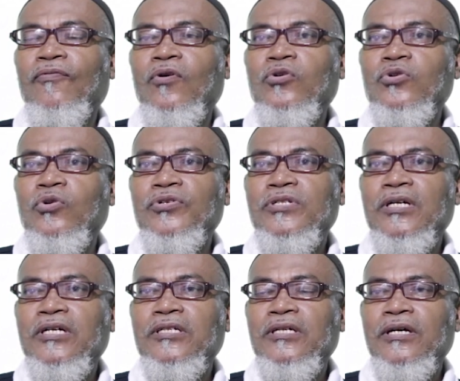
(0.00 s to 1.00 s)
of control
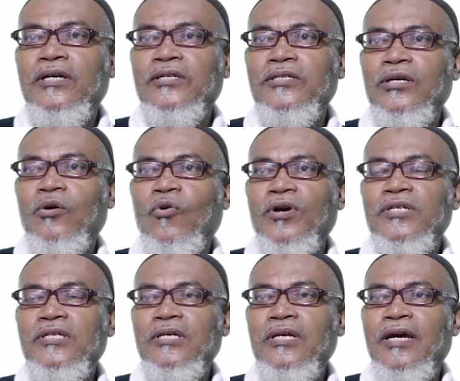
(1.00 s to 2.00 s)
structure:
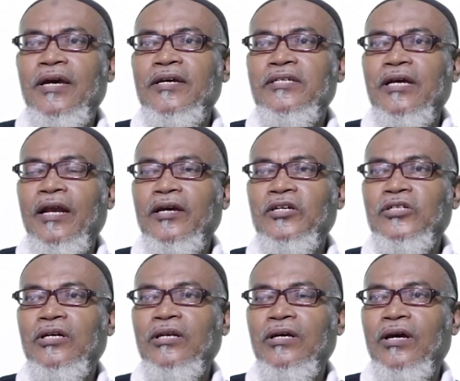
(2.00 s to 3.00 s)
sequence,
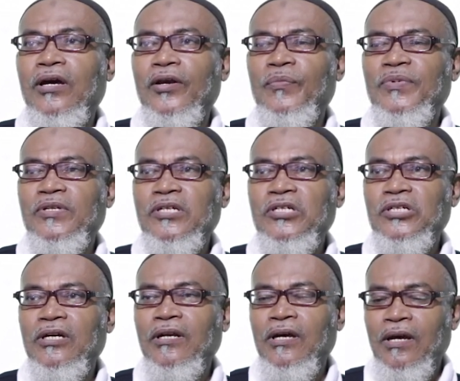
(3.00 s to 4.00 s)
selection,
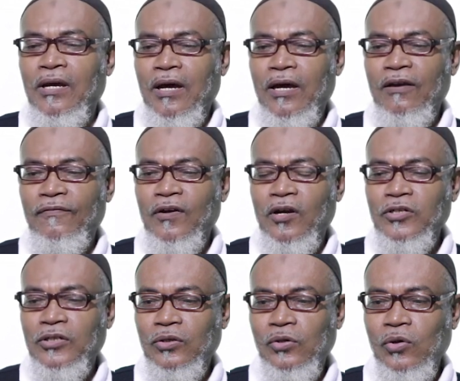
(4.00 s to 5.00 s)
repetition, and a
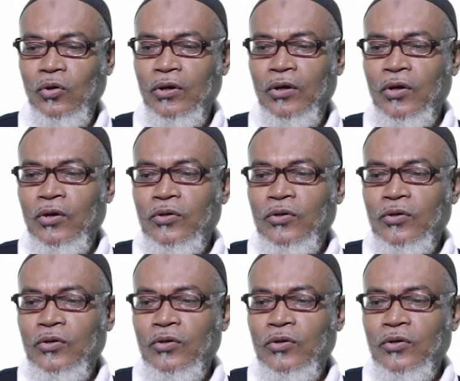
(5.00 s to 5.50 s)
function call.